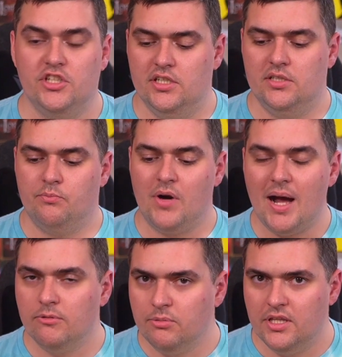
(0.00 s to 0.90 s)
is
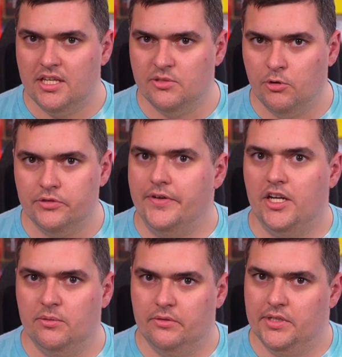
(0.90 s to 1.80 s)
probably his most
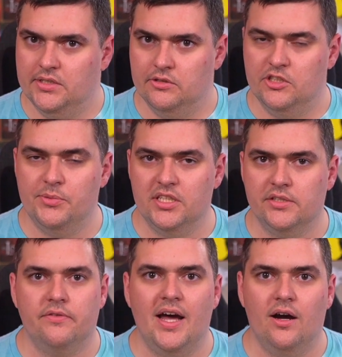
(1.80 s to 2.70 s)
valuable resource because
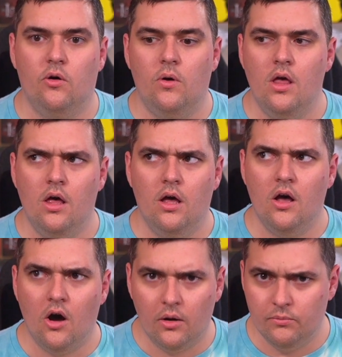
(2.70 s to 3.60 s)
of how
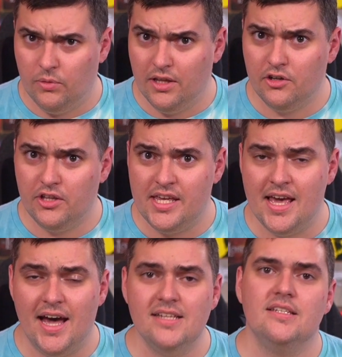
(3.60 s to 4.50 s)
little he
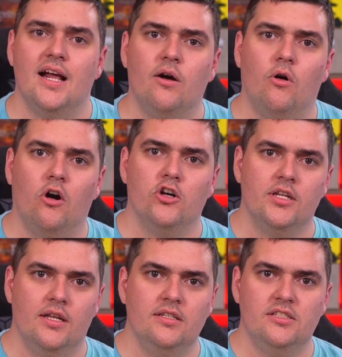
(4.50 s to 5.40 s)
has and how hard
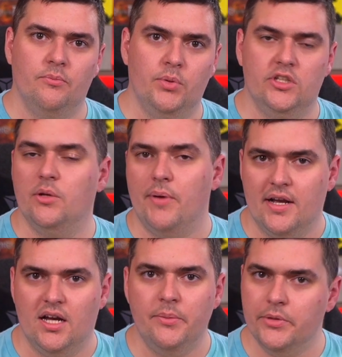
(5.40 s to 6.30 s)
it is to build it
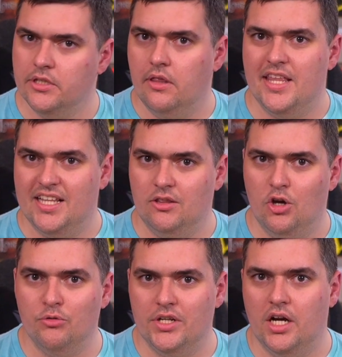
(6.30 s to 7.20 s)
back up with that low
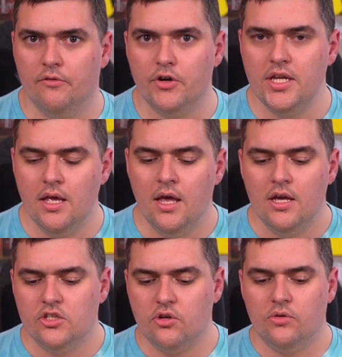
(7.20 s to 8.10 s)
recovery.
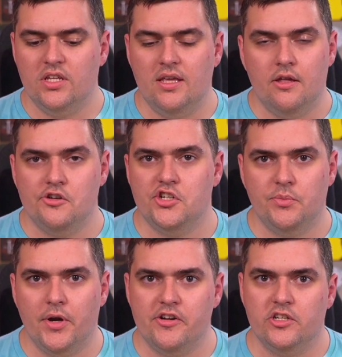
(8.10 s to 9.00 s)
So the energy
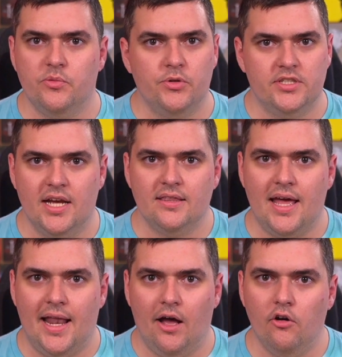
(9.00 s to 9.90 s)
barriers protect
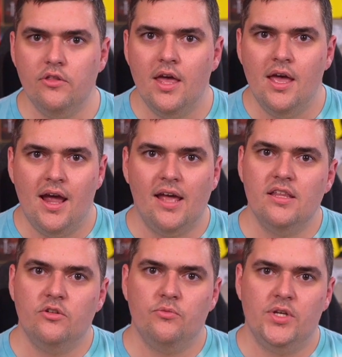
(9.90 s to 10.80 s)
that health, and
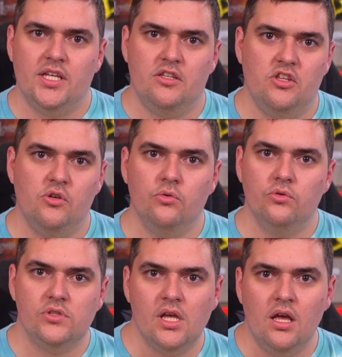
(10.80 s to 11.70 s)
then we can
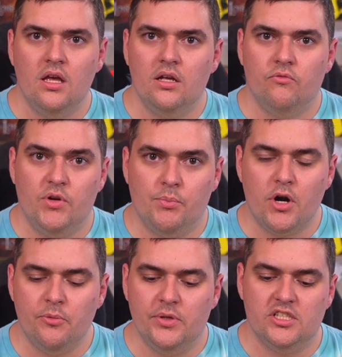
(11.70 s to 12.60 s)
use
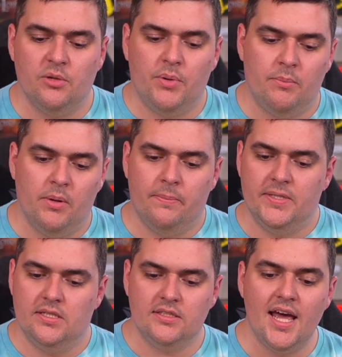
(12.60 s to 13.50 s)
Repurpose to pump up
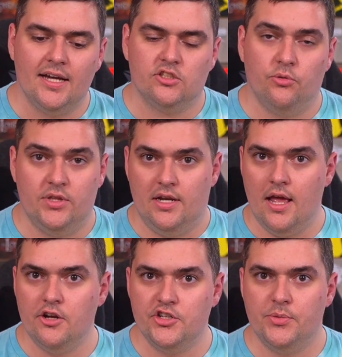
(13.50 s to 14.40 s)
his attack. So with an
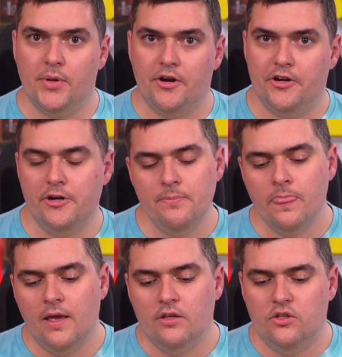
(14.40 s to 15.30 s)
energy barrier,
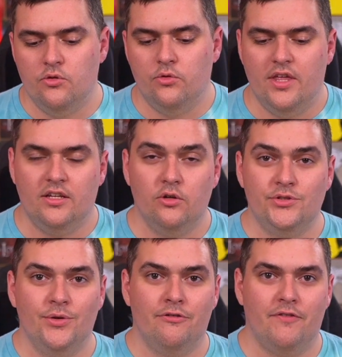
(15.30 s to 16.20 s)
you then go
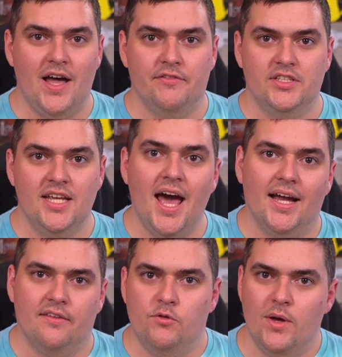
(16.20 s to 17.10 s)
to a 5
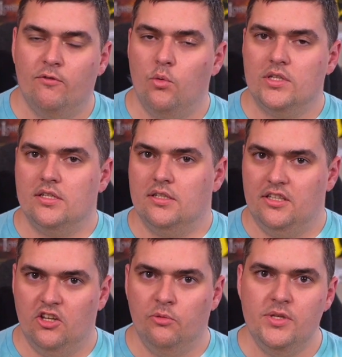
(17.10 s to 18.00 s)
attack. If you have a What Doesn't
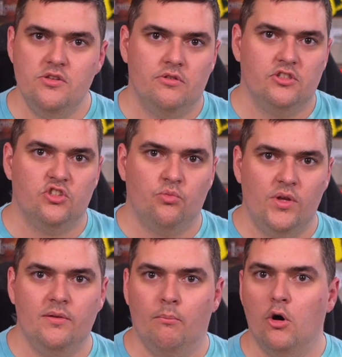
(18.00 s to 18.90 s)
Kill Me, you can
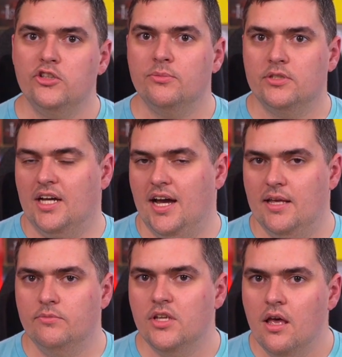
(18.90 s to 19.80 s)
swing multiple
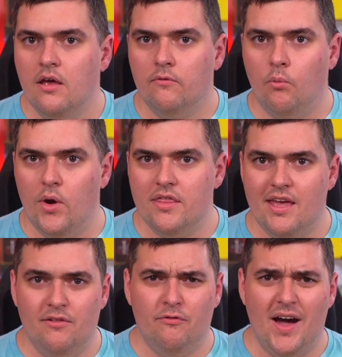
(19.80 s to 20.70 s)
times with
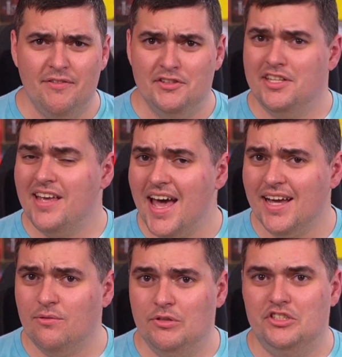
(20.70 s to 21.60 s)
a 5
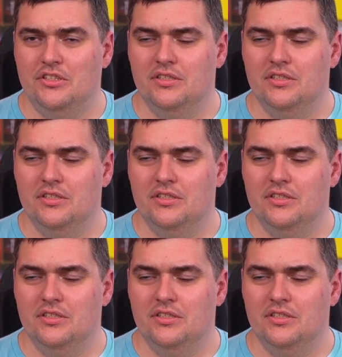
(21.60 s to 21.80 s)
attack, which